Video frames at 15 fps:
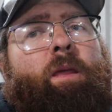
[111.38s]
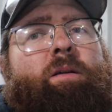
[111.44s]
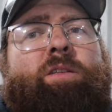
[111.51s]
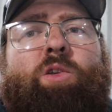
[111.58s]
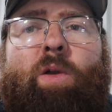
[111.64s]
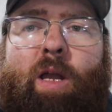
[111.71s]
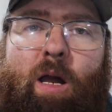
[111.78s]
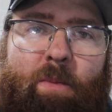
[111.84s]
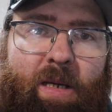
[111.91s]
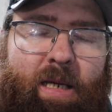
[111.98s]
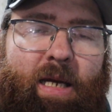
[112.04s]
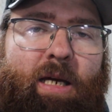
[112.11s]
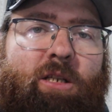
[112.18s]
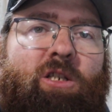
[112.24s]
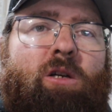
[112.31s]
So I got my
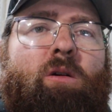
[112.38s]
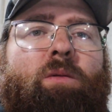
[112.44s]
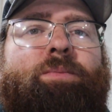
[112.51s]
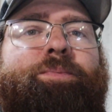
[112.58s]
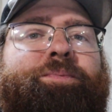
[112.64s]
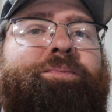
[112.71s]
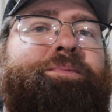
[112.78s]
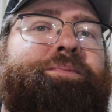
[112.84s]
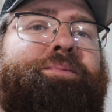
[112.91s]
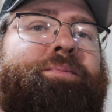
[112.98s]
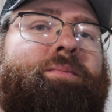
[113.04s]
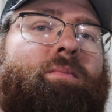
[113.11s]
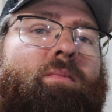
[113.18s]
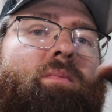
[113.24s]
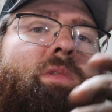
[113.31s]
gauge out,
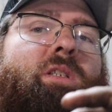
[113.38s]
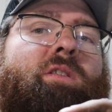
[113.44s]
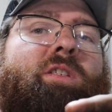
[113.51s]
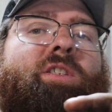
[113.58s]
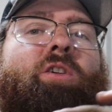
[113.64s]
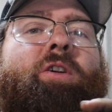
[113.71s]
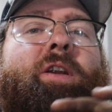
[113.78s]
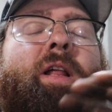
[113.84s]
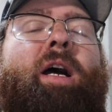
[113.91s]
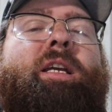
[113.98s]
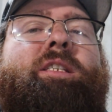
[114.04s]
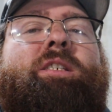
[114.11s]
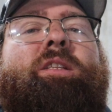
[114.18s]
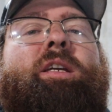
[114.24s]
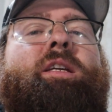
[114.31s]
started
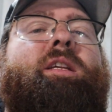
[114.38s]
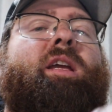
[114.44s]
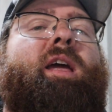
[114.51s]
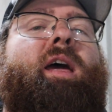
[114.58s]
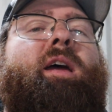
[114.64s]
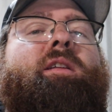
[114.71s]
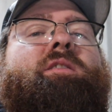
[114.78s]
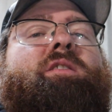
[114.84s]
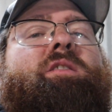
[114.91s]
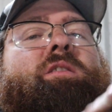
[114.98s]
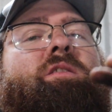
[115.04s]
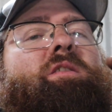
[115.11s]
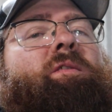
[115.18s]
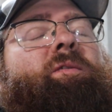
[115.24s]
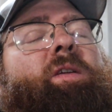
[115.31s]
isolating heads
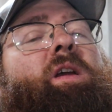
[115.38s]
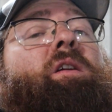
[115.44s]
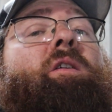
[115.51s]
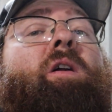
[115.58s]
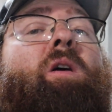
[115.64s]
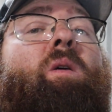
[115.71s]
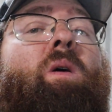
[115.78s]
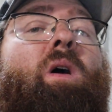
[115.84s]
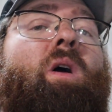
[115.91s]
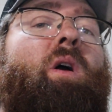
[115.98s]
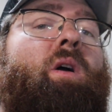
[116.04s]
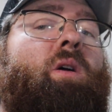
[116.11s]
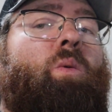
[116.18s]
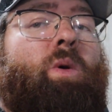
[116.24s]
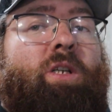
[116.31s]
to figure out
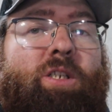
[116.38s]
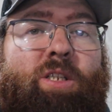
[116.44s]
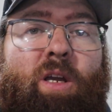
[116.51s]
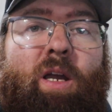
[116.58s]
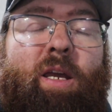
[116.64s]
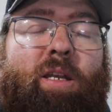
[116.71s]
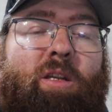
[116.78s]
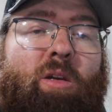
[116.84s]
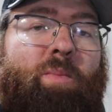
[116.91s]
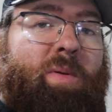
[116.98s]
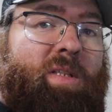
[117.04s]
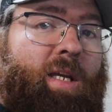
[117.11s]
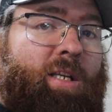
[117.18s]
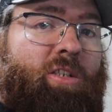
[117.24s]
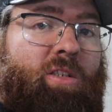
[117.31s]
which side could
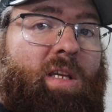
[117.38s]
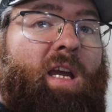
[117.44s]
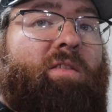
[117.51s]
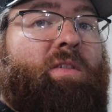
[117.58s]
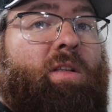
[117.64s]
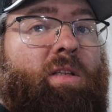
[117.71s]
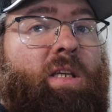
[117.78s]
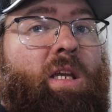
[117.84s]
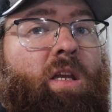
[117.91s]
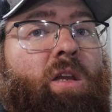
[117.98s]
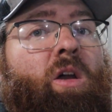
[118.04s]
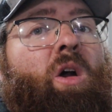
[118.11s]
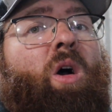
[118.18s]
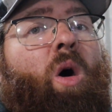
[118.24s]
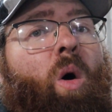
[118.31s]
potentially have a
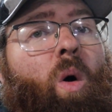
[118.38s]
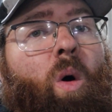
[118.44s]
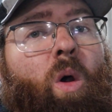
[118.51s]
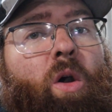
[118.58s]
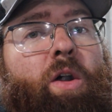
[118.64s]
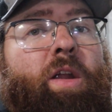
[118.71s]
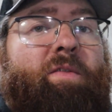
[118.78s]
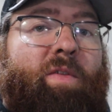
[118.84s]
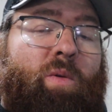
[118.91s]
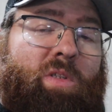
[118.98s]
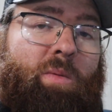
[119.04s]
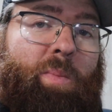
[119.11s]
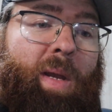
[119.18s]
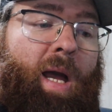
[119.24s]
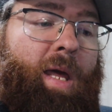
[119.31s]
leak or if it was
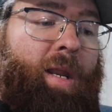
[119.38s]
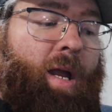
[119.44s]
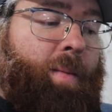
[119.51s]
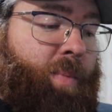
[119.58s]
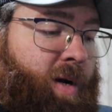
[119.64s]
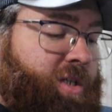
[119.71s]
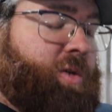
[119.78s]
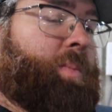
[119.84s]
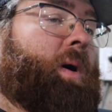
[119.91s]
a bad high pressure